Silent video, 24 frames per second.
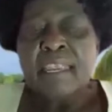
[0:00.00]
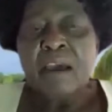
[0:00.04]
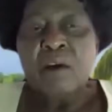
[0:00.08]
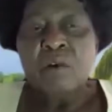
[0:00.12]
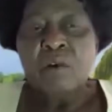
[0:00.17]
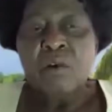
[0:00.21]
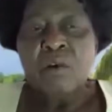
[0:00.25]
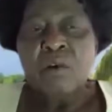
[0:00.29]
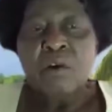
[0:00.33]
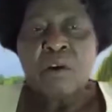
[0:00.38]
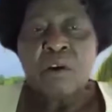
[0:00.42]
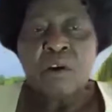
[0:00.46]

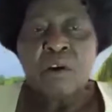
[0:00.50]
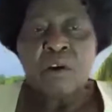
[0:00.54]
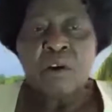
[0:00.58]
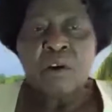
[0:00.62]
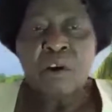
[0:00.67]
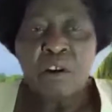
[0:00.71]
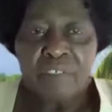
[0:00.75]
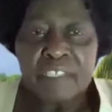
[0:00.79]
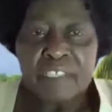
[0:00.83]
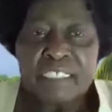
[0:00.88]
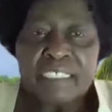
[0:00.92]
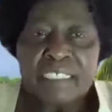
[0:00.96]
Now,
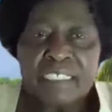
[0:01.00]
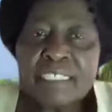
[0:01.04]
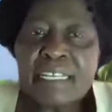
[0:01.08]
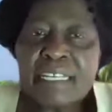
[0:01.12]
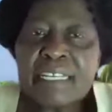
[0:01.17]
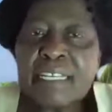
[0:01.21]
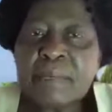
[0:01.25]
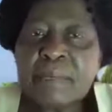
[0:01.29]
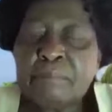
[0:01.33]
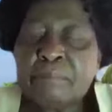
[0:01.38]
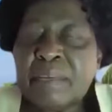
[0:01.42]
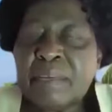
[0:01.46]
COVID has
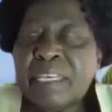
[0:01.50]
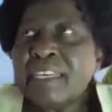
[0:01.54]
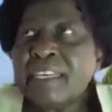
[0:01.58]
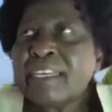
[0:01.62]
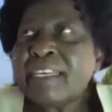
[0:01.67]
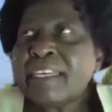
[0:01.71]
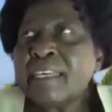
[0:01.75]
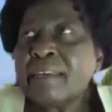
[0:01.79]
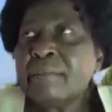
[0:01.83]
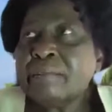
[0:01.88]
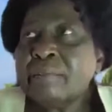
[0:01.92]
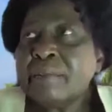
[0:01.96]
had a
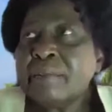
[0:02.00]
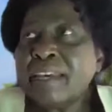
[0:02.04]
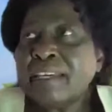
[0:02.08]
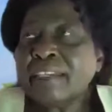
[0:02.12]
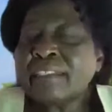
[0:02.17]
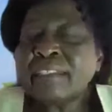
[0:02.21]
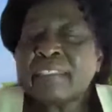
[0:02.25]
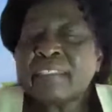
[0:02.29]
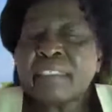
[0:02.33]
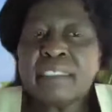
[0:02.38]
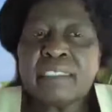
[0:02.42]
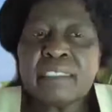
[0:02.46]
big
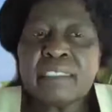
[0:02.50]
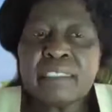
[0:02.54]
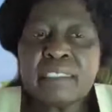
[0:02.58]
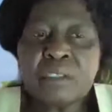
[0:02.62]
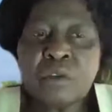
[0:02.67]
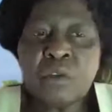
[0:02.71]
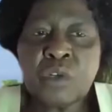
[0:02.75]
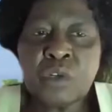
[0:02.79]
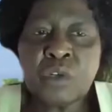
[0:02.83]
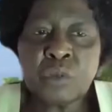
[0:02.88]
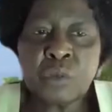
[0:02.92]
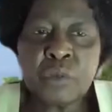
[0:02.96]
impact
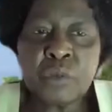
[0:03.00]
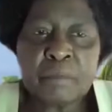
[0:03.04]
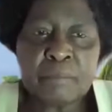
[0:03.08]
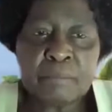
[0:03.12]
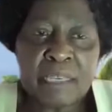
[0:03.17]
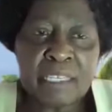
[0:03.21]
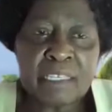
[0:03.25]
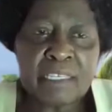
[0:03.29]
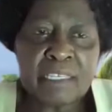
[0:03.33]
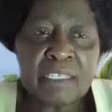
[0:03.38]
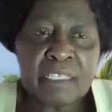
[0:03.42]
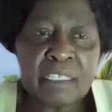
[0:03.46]
on
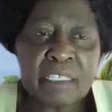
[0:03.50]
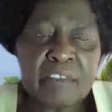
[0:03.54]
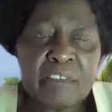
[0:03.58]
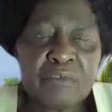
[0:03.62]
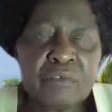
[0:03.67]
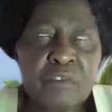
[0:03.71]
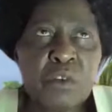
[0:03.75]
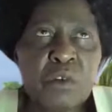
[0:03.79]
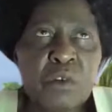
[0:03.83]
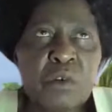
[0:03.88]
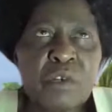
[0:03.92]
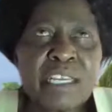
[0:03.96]
women.
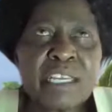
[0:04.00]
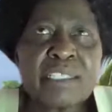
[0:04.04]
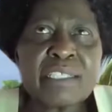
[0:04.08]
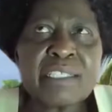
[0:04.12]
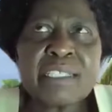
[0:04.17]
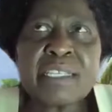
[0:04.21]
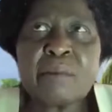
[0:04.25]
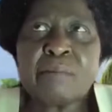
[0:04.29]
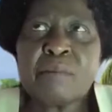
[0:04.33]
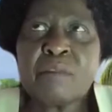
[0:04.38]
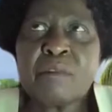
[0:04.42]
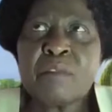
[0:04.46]
If you look at
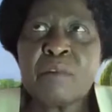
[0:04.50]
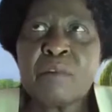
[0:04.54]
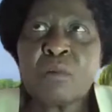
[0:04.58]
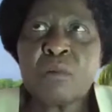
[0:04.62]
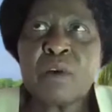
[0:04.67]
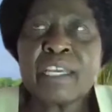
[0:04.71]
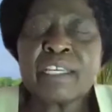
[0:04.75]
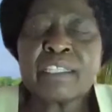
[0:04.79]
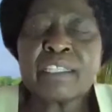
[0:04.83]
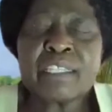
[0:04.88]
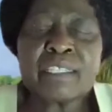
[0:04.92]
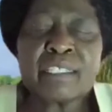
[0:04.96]
some of the
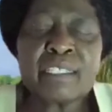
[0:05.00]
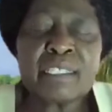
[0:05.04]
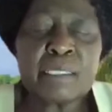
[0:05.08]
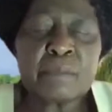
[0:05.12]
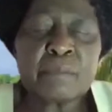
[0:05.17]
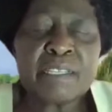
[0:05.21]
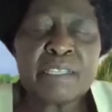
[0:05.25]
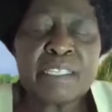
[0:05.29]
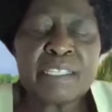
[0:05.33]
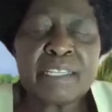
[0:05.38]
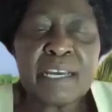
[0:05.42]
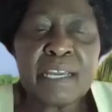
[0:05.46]
work that
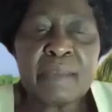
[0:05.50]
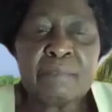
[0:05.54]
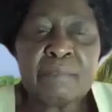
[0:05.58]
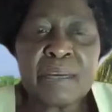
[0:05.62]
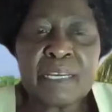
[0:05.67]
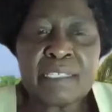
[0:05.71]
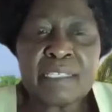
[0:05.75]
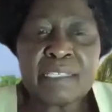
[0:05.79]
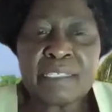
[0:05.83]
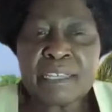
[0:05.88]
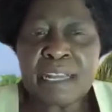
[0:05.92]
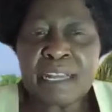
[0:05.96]
has been done
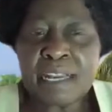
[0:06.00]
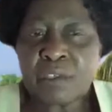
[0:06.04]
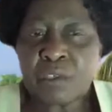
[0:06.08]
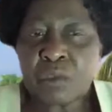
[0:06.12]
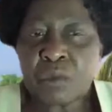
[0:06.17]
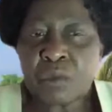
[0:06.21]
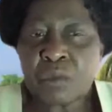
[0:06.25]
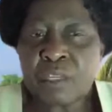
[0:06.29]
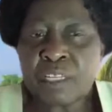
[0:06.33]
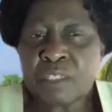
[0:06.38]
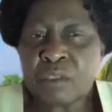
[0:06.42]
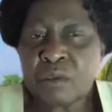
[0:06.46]
by
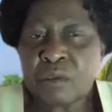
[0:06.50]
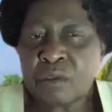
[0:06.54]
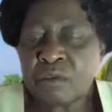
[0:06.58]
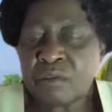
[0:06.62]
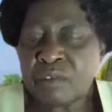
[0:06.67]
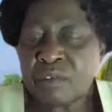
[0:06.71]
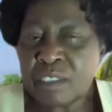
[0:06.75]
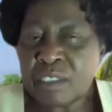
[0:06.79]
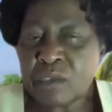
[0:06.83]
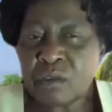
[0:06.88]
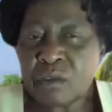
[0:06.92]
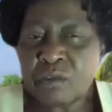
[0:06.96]
SALDRO at
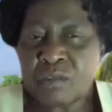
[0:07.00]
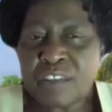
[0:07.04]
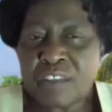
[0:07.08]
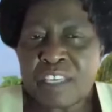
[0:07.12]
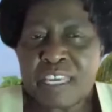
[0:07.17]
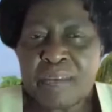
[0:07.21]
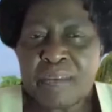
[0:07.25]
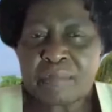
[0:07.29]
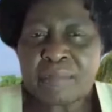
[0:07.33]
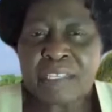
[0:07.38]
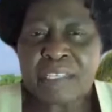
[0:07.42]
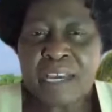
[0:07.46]
University of
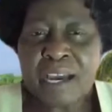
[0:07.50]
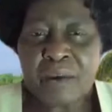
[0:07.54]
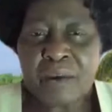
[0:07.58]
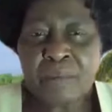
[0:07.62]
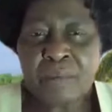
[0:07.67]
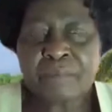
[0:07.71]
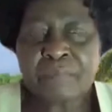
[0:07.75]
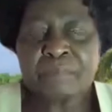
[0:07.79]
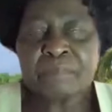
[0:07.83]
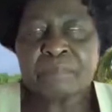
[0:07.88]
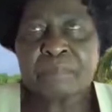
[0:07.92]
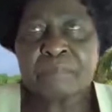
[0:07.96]
Cape
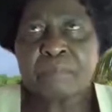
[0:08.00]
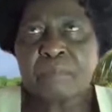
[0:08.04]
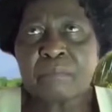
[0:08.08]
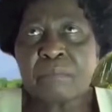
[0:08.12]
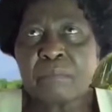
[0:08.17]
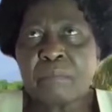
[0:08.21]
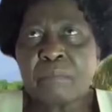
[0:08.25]
Town,